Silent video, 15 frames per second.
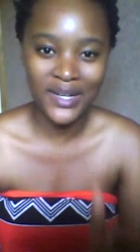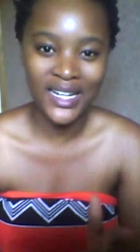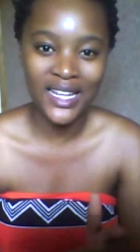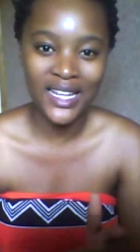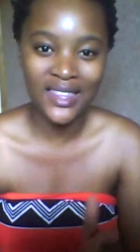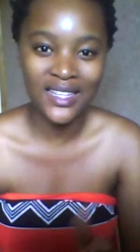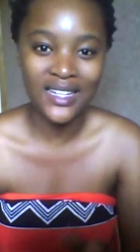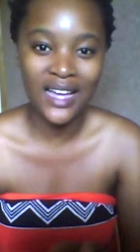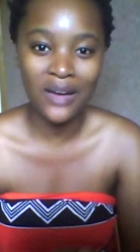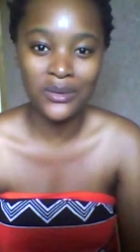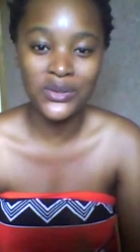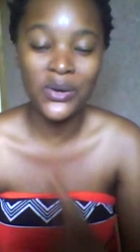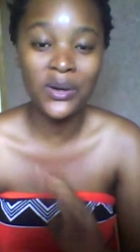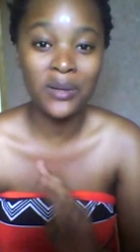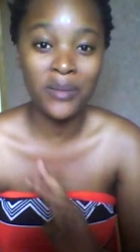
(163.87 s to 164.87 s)
one i think
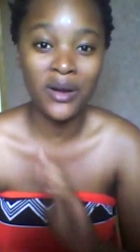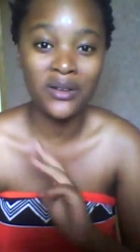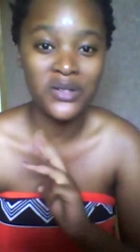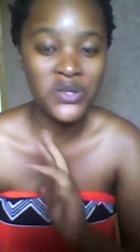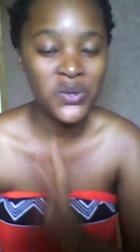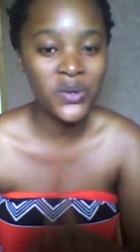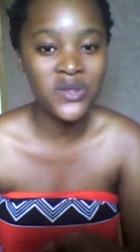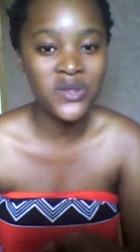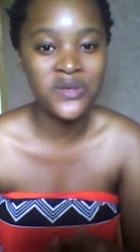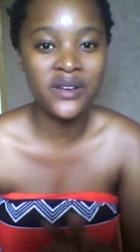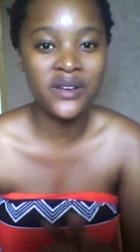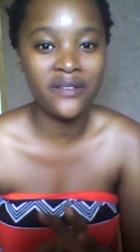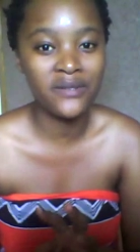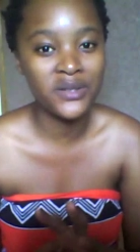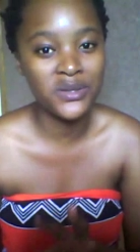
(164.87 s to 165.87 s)
i'll talk about two or
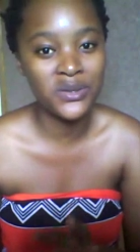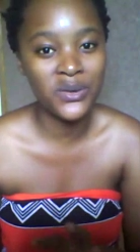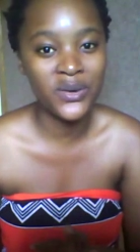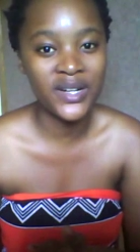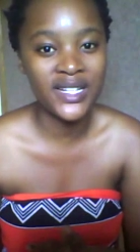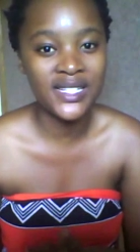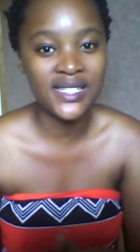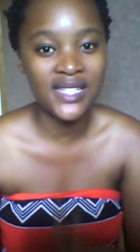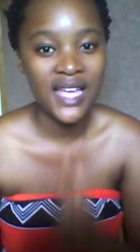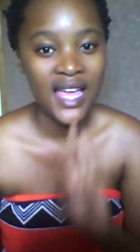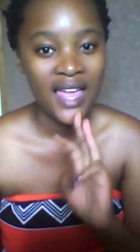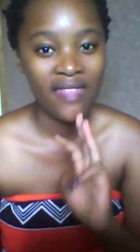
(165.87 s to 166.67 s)
three of the stories